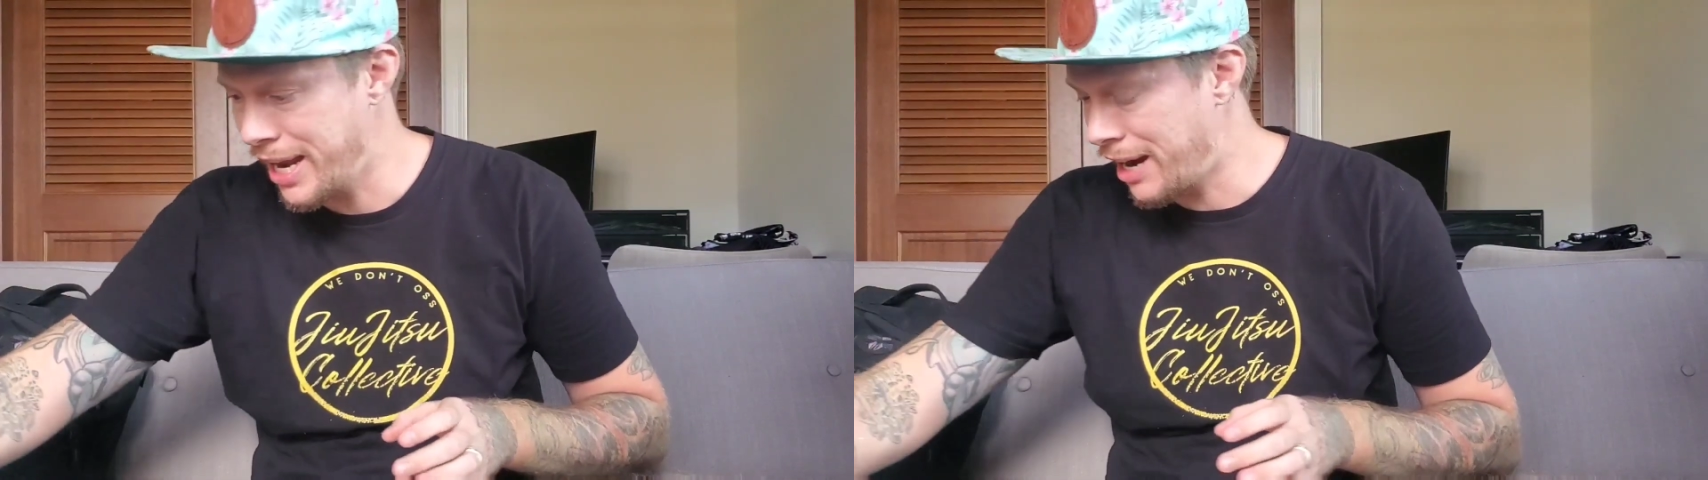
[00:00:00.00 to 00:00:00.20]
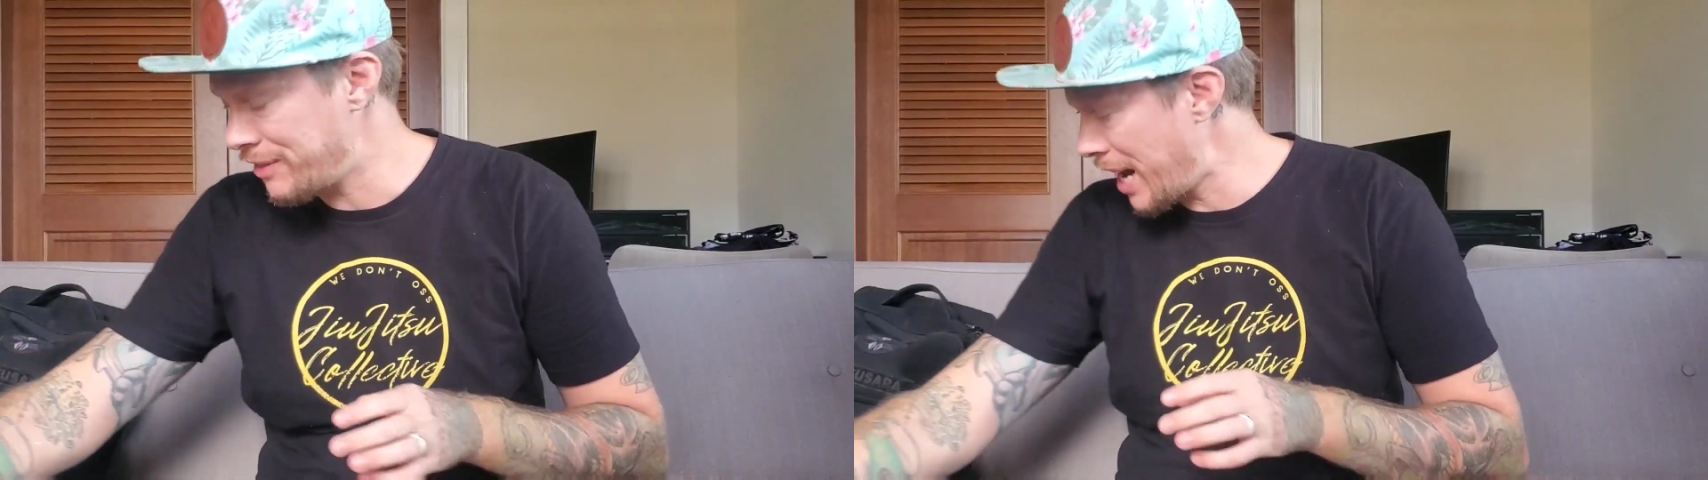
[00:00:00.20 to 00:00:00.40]

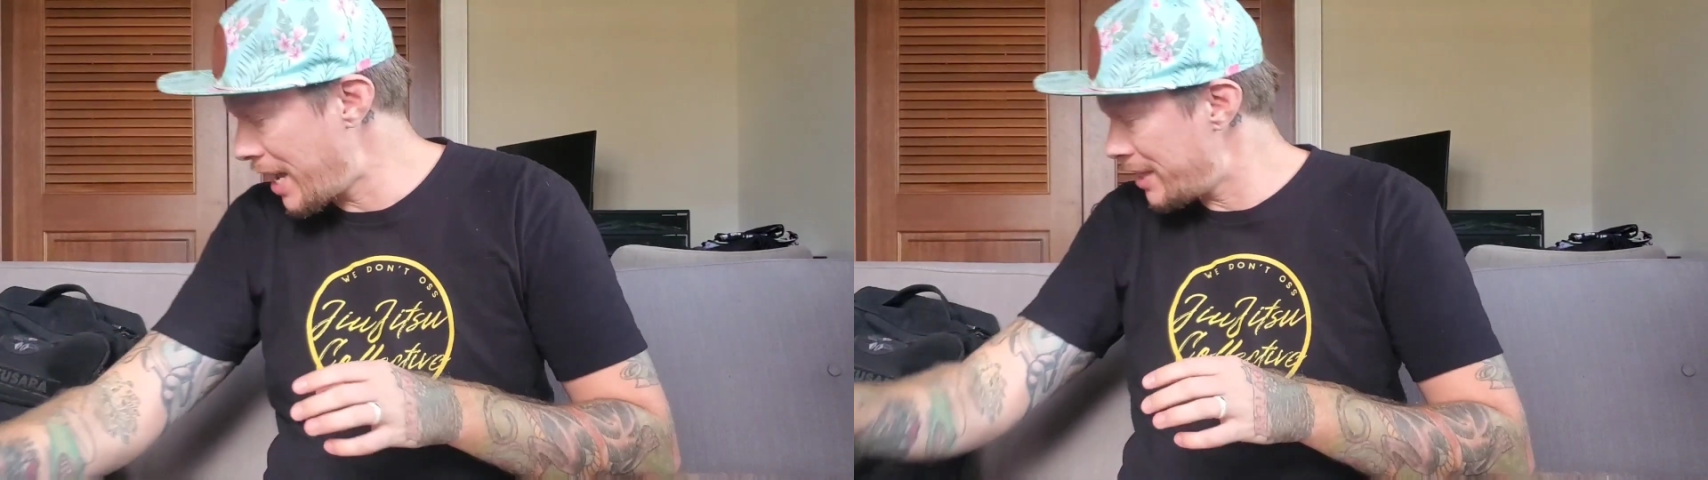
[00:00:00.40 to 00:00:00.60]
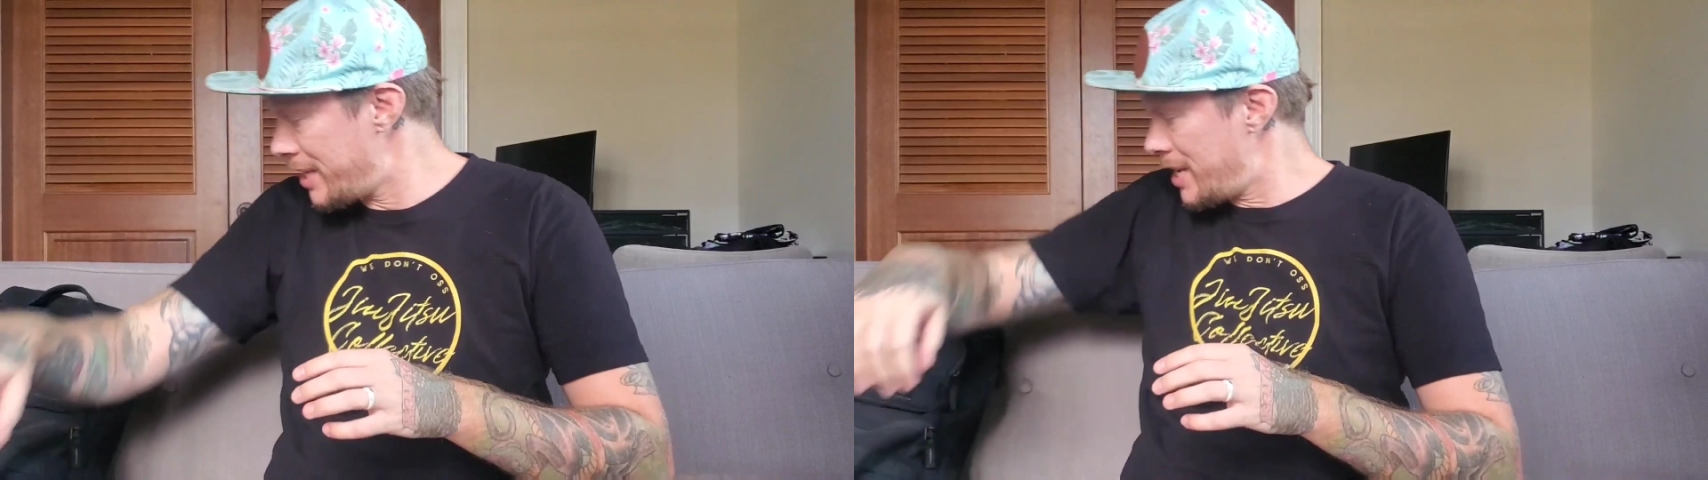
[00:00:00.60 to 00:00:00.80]
and I've
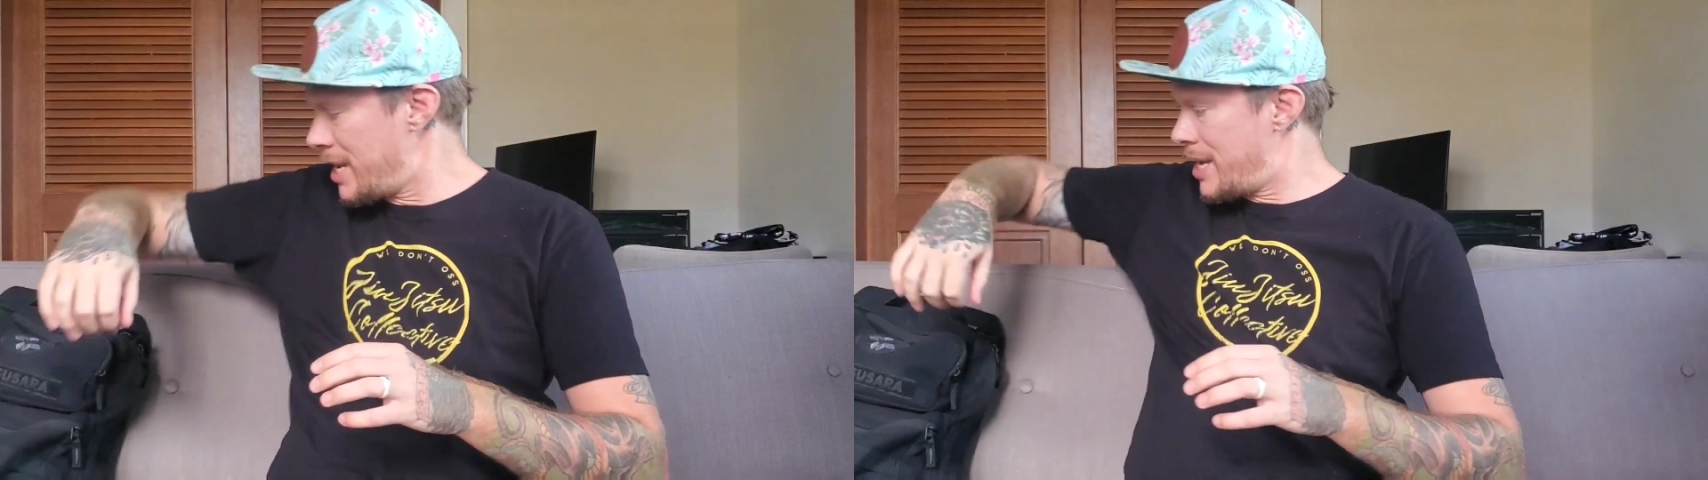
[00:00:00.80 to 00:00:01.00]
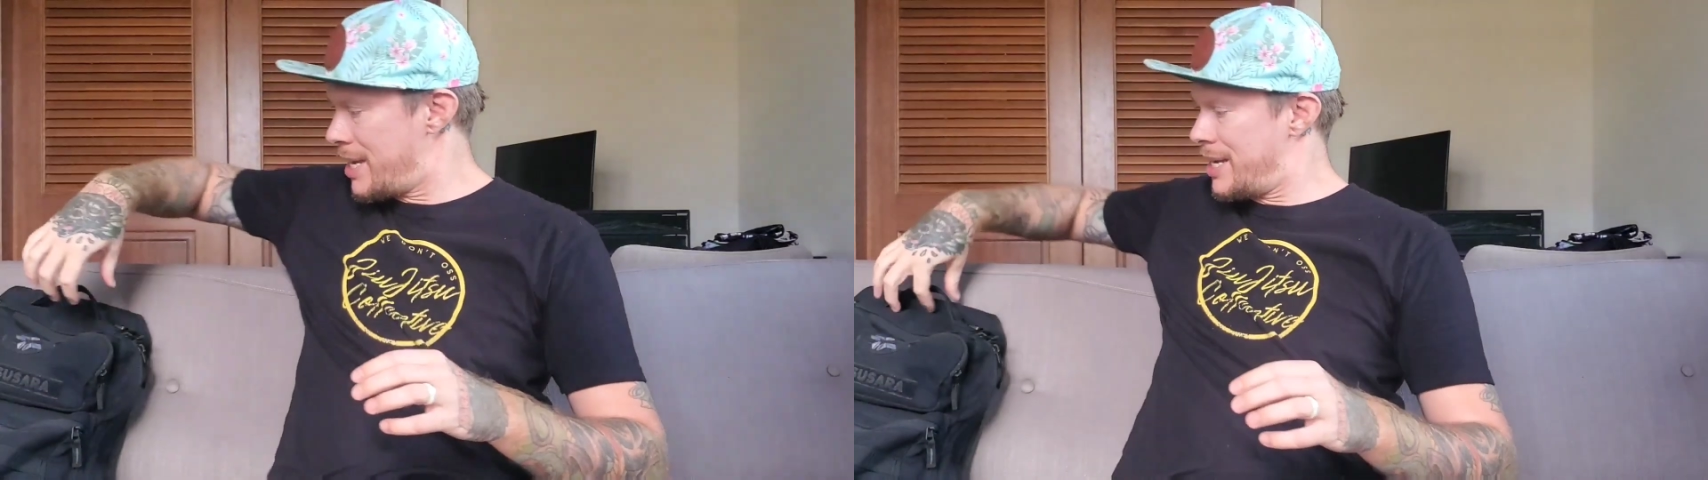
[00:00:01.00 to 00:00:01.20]
got
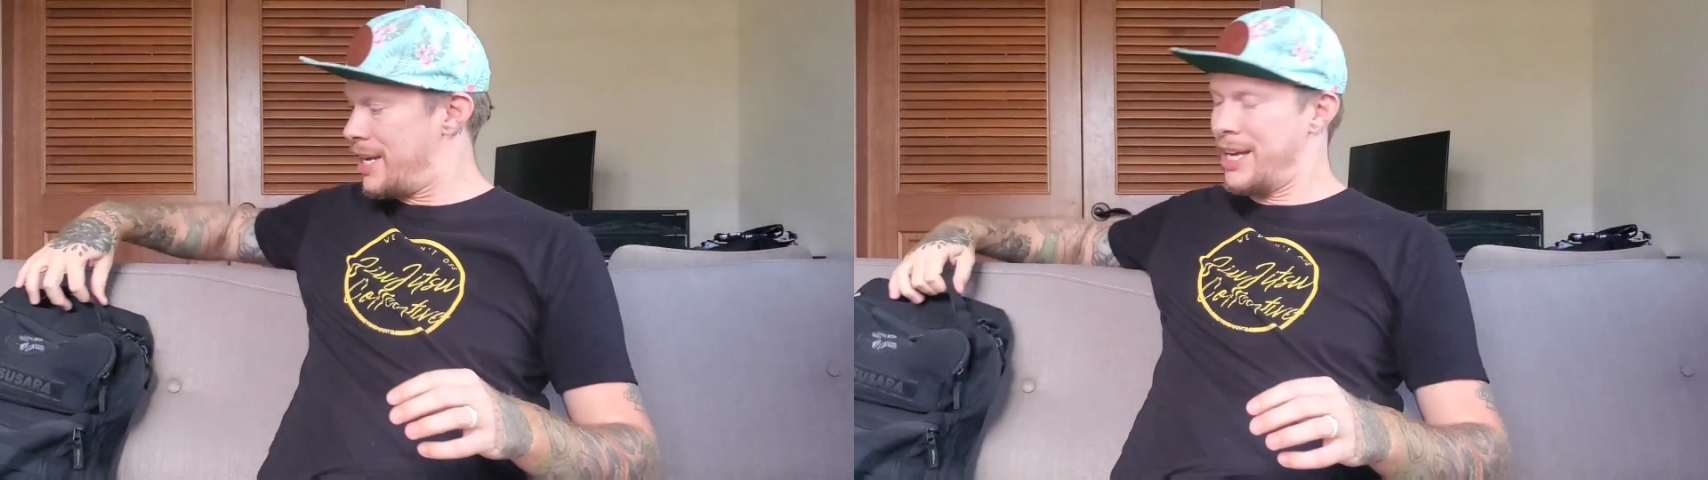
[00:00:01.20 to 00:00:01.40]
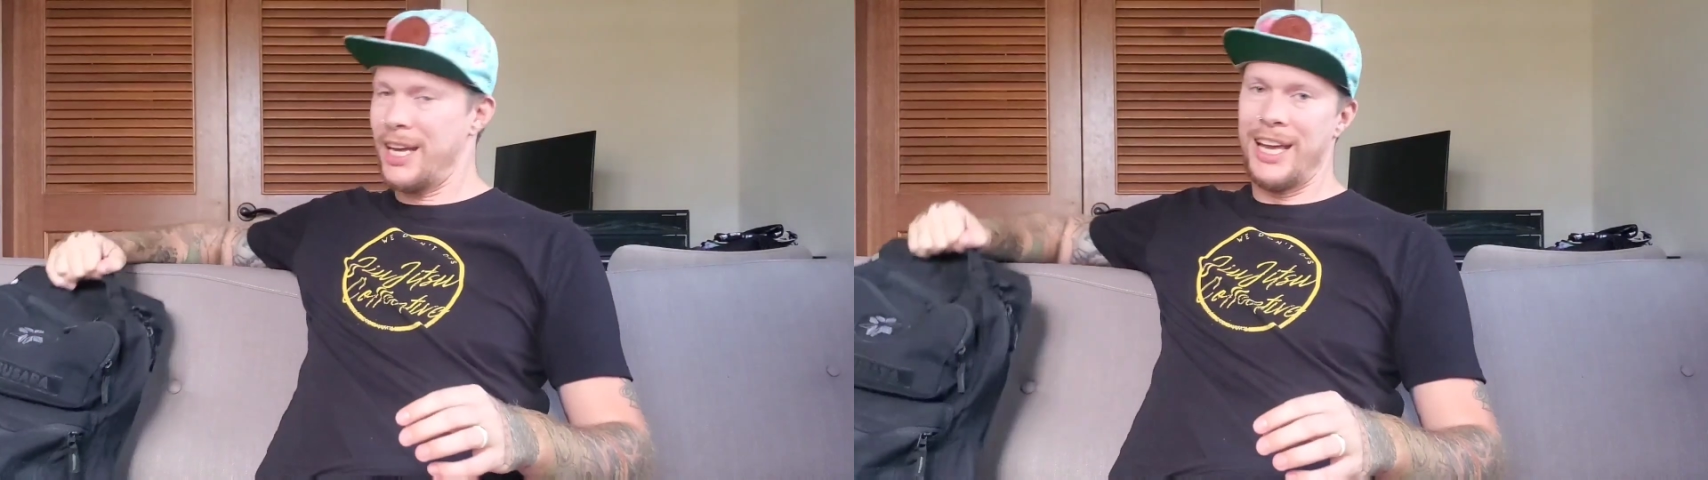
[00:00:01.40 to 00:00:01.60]
the
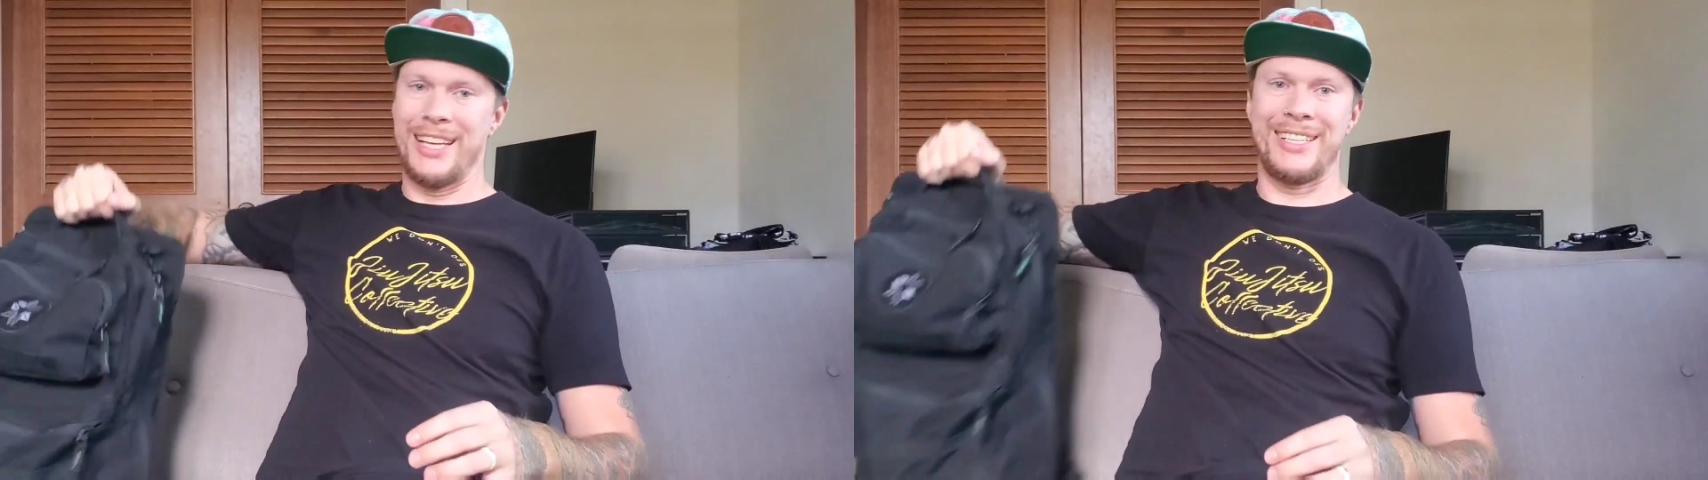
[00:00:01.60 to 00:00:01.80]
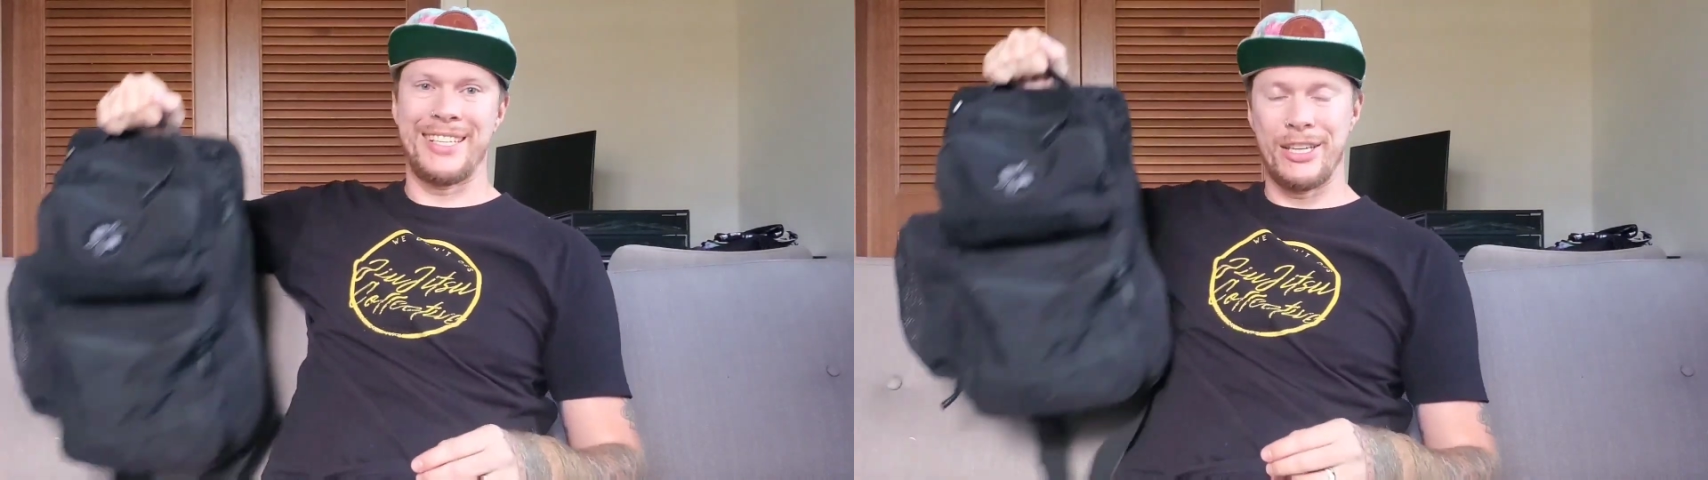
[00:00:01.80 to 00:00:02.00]

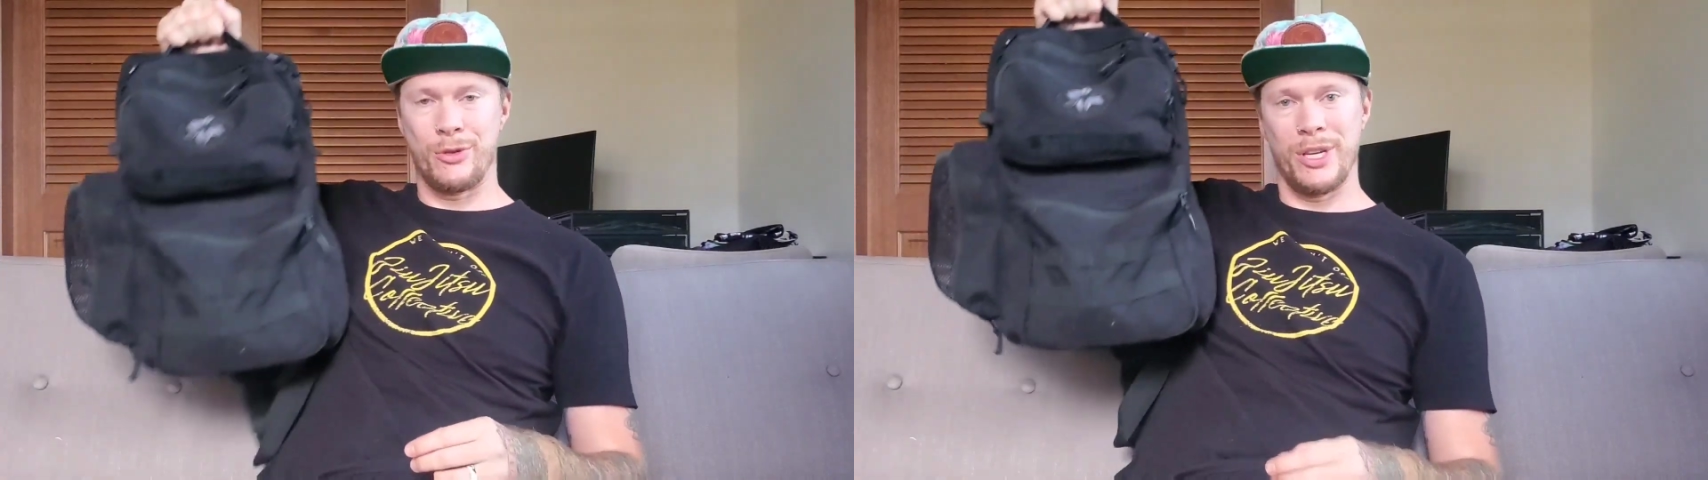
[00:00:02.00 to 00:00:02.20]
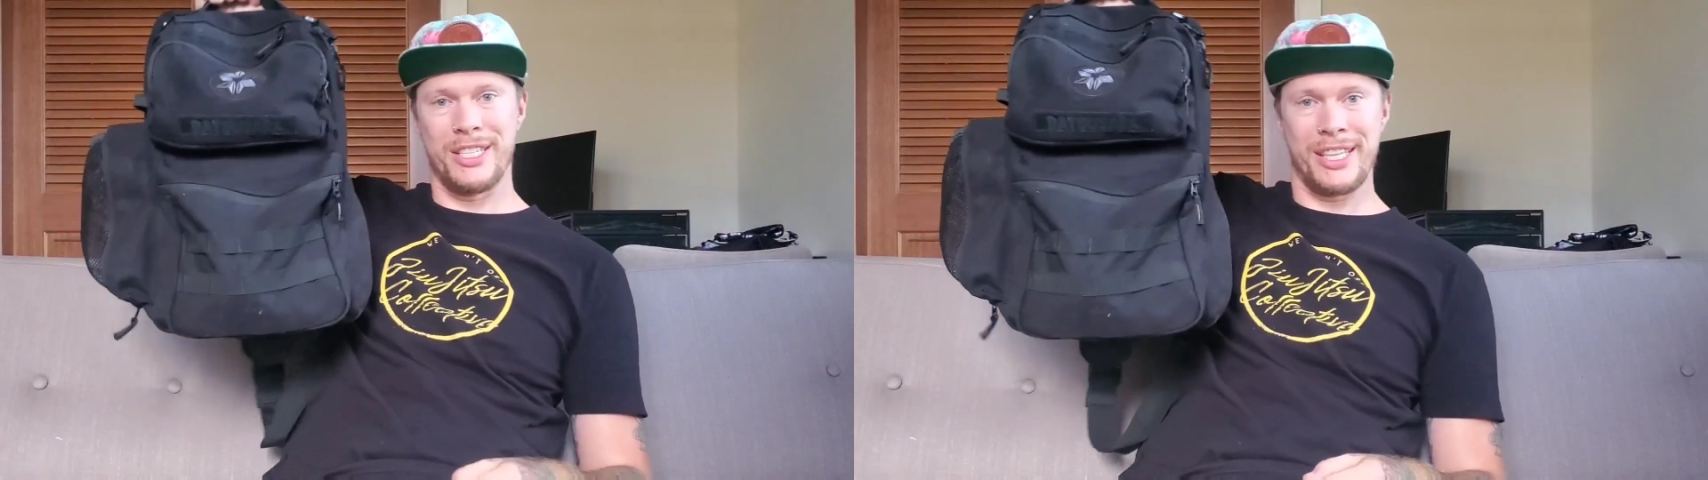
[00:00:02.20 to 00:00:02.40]
Sentry